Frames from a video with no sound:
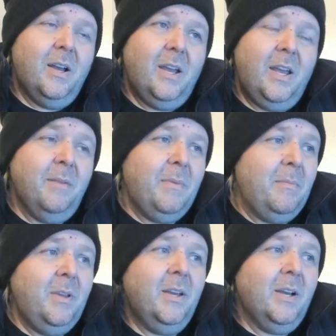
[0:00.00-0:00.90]
hey,
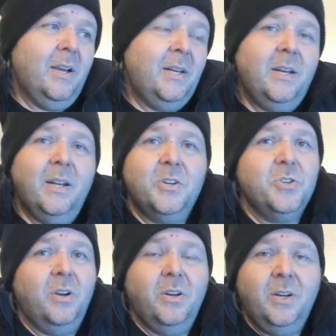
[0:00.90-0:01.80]
maybe I need an
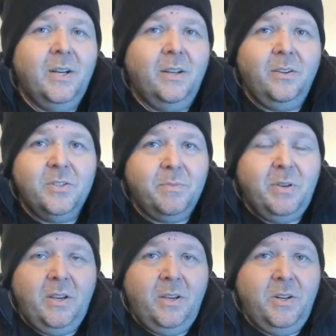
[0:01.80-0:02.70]
extra hundred dollars a
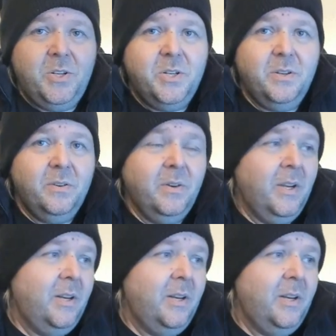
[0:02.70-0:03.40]
page, right?